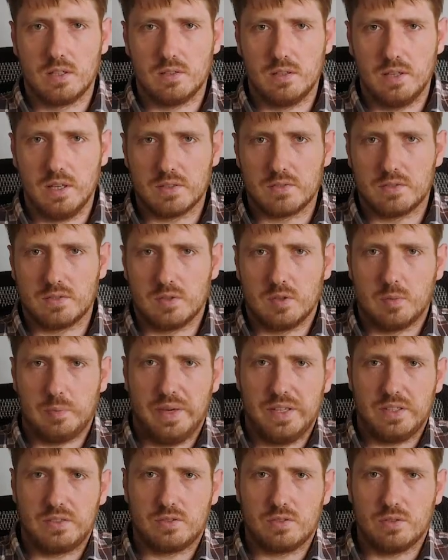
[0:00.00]
that's
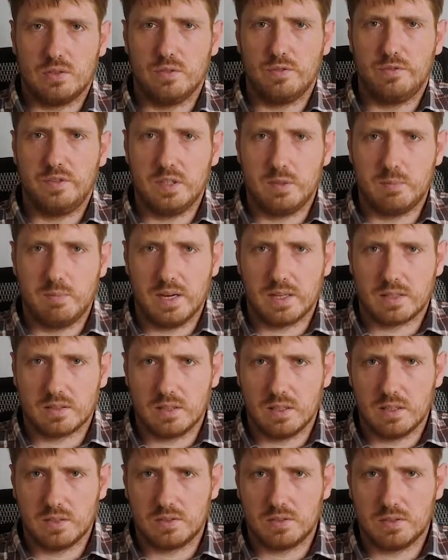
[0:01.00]
based on feedback
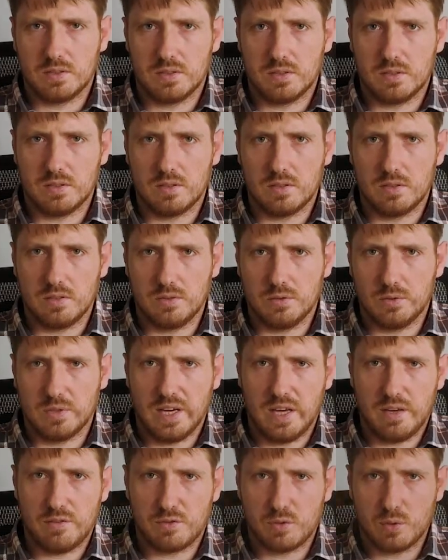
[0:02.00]
that you
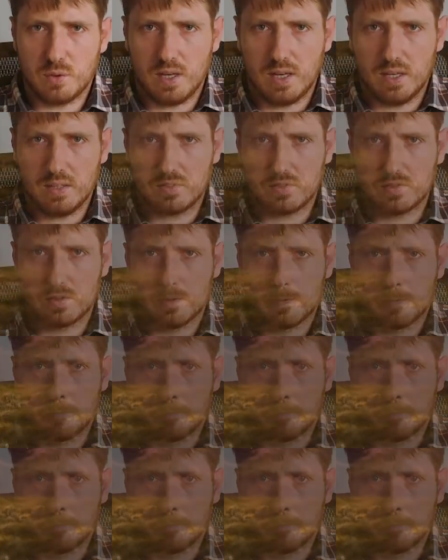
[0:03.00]
gave to us,